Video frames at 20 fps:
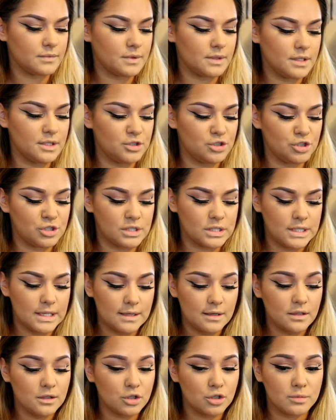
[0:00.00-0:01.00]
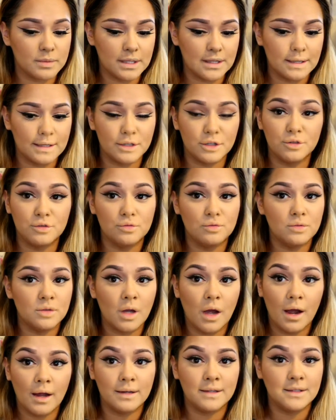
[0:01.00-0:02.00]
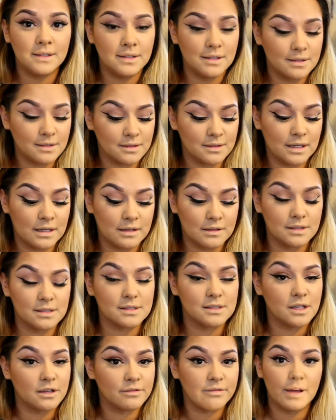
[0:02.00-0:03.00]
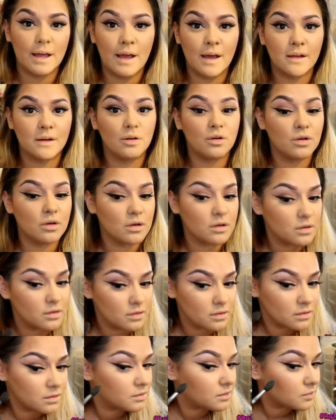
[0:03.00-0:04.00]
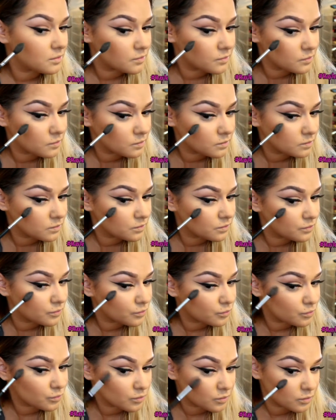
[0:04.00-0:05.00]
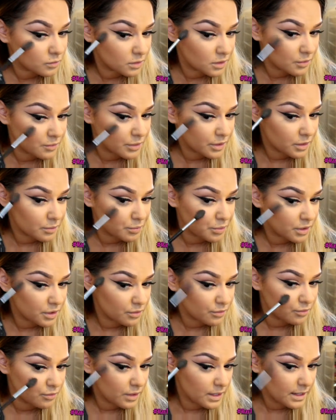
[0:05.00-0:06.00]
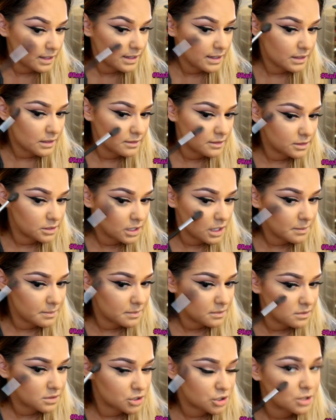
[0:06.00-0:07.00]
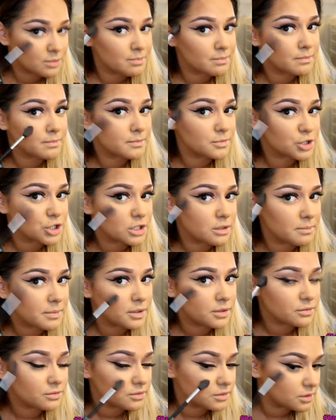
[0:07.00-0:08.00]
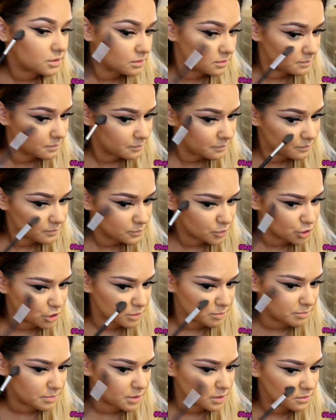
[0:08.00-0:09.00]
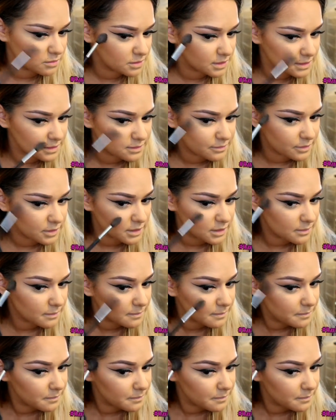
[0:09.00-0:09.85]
And just take a little bit. Like, you do not need a lot of this stuff at all. And then we're going to put it right at the top of the cheekbones. Cheekbone, that's funny.